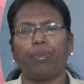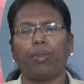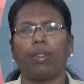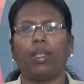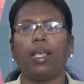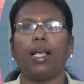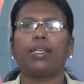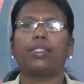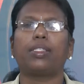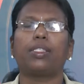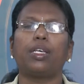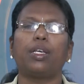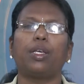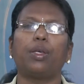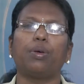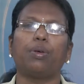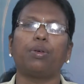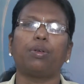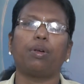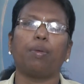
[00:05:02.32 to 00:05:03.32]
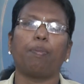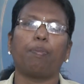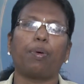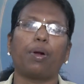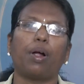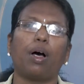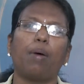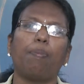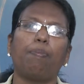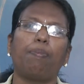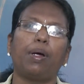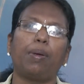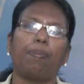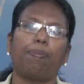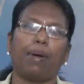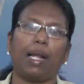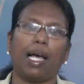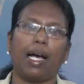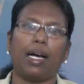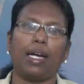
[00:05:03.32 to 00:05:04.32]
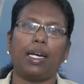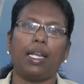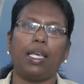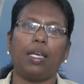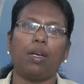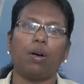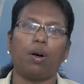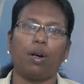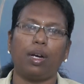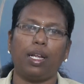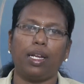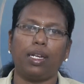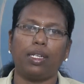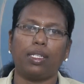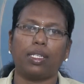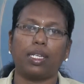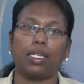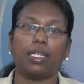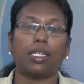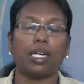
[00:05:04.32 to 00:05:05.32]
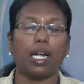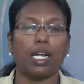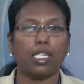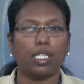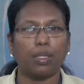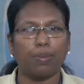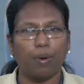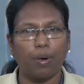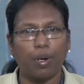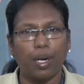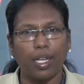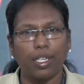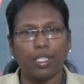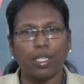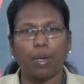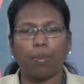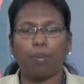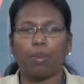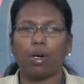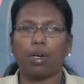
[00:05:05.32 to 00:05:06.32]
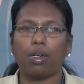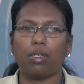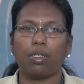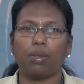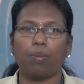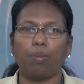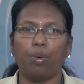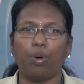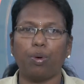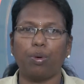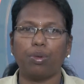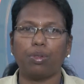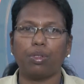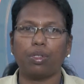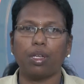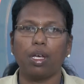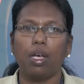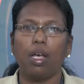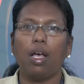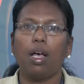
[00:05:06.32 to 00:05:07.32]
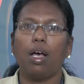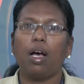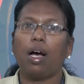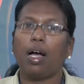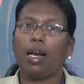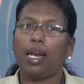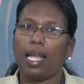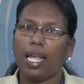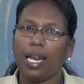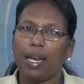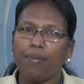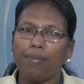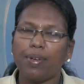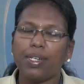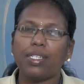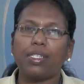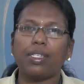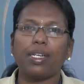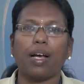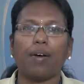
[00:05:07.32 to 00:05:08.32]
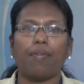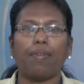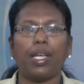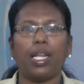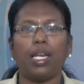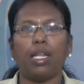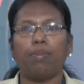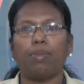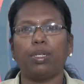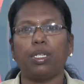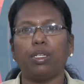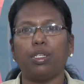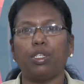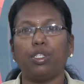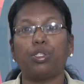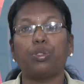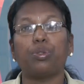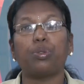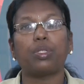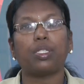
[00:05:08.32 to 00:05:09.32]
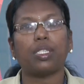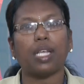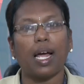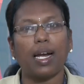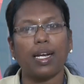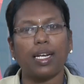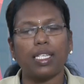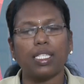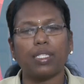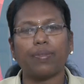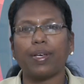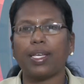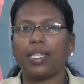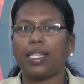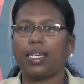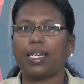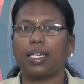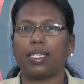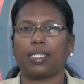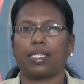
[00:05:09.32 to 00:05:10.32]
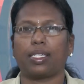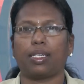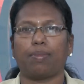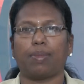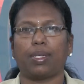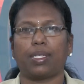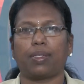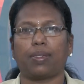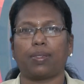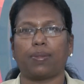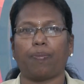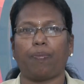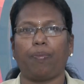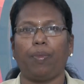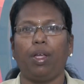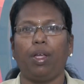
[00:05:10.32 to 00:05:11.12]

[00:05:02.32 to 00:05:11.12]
execute proper planning on its transportation modes and inventory available to satisfy the customers.